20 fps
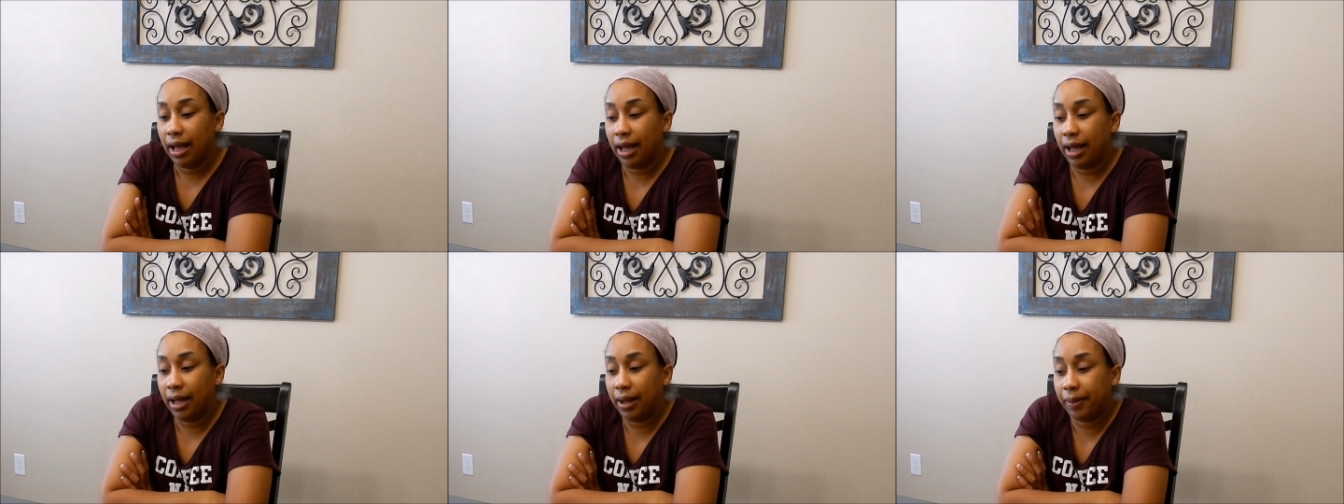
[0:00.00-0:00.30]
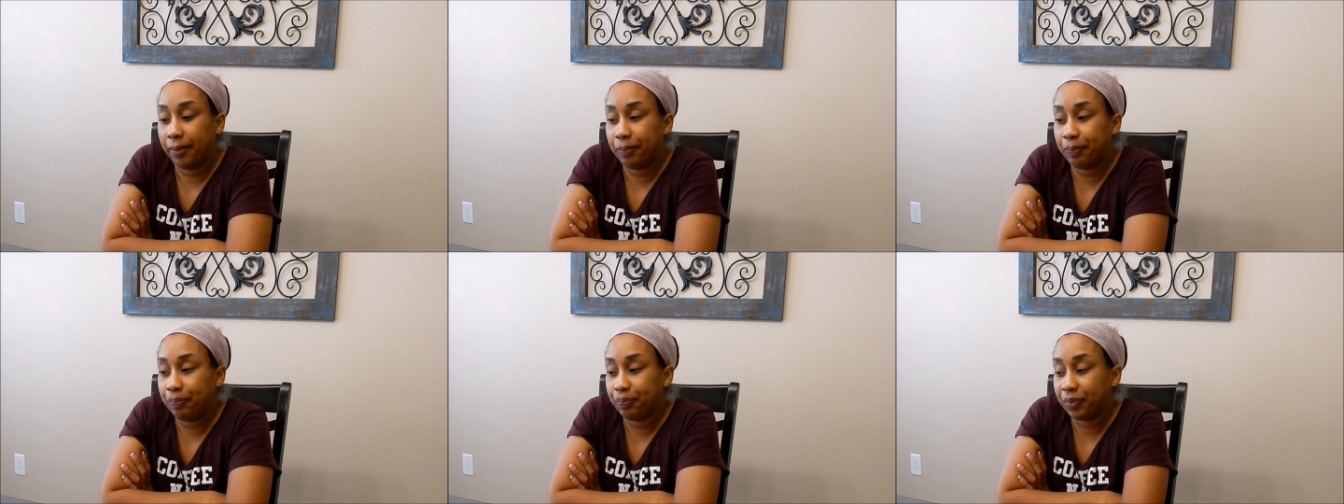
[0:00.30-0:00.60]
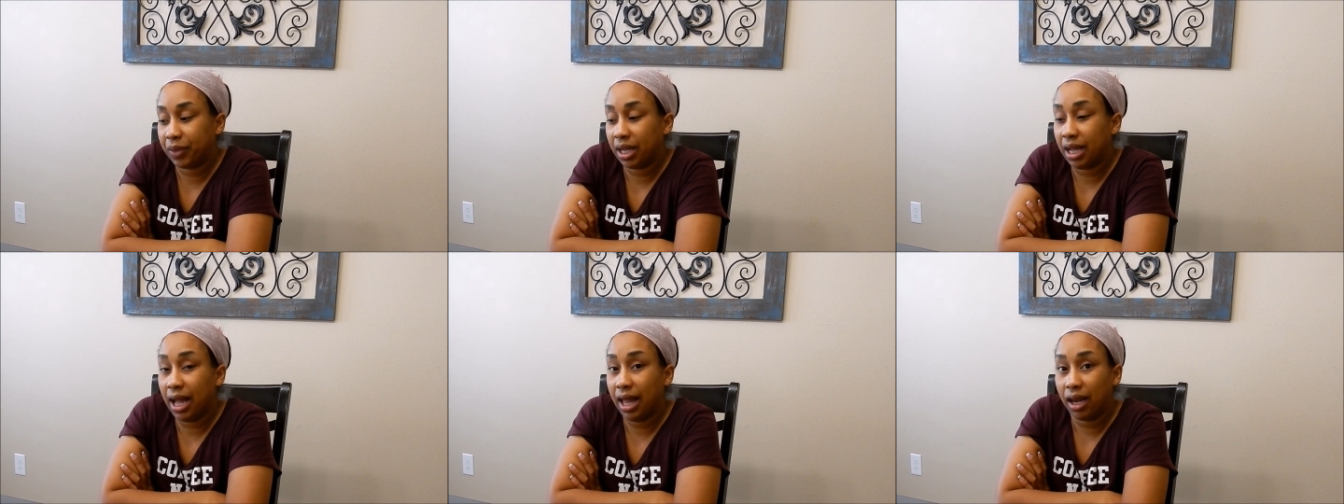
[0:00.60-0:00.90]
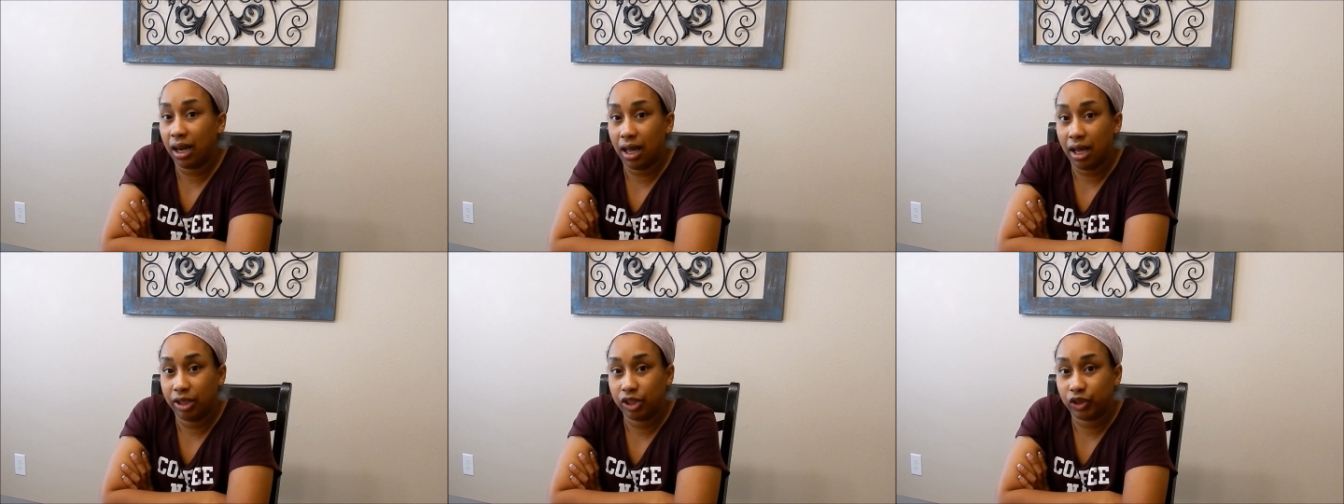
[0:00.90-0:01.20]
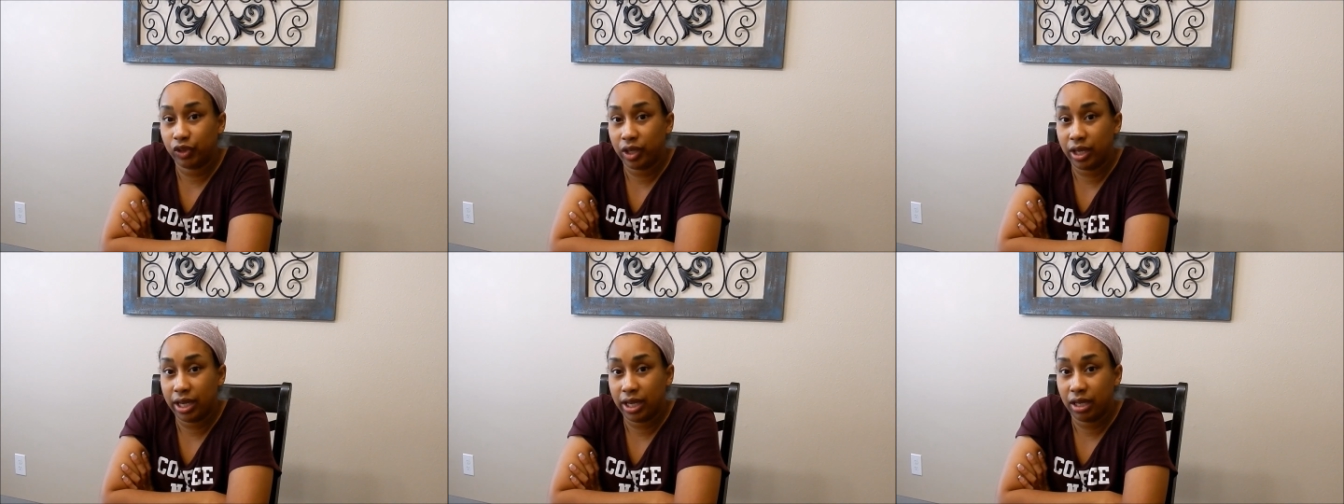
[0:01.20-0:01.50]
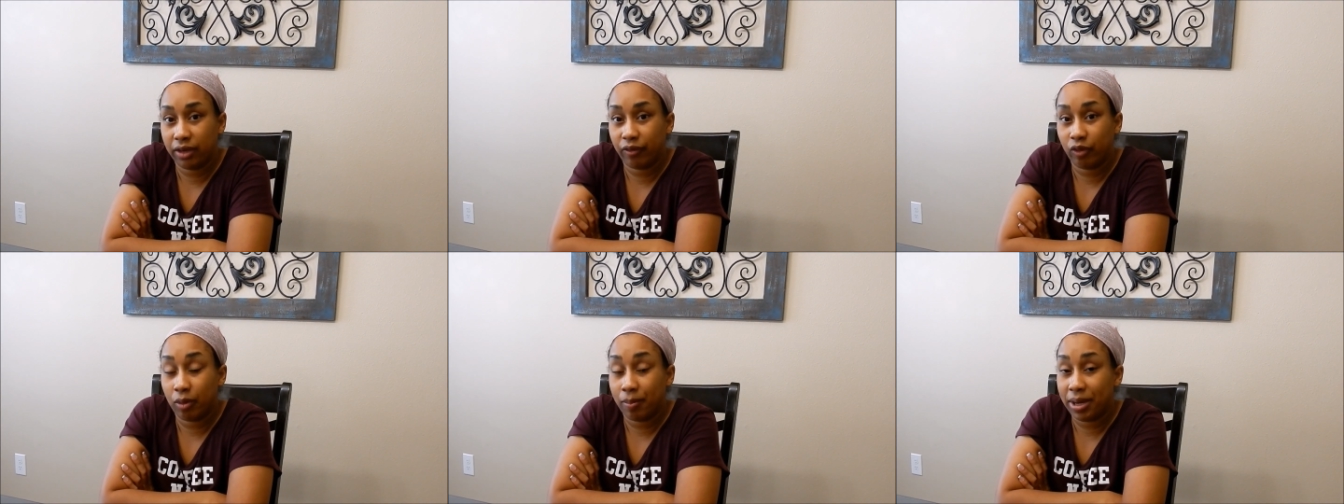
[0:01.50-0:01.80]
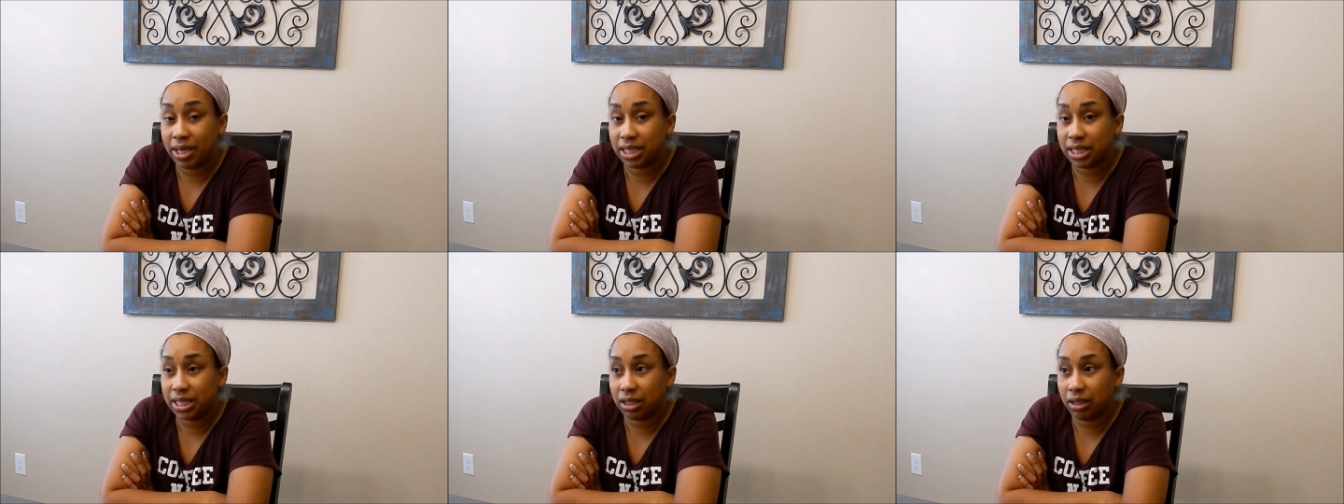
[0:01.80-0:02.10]
Um, got laundry in for
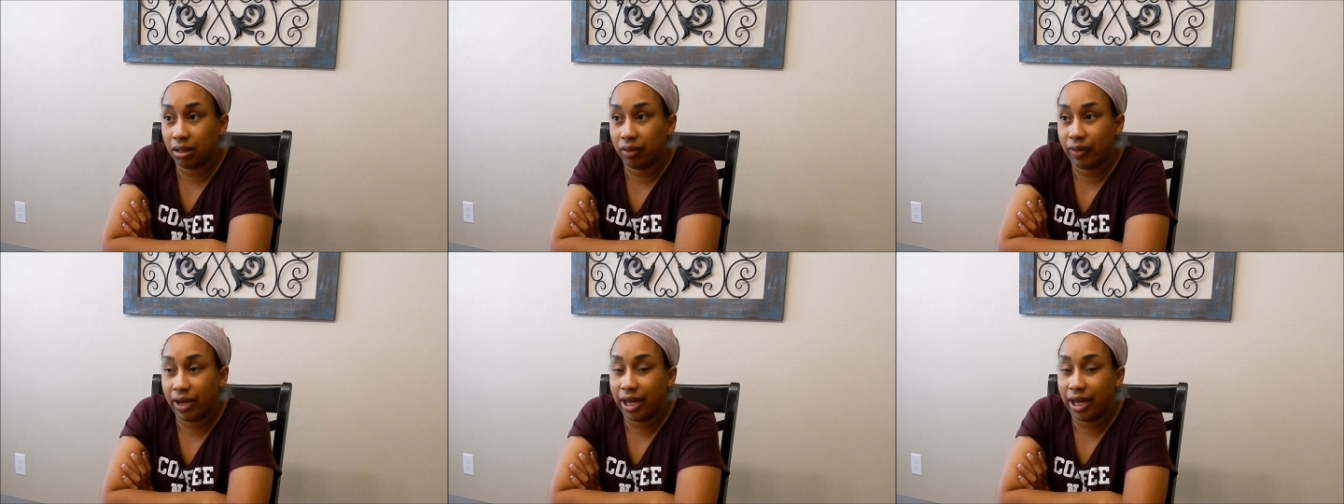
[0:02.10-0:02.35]
myself.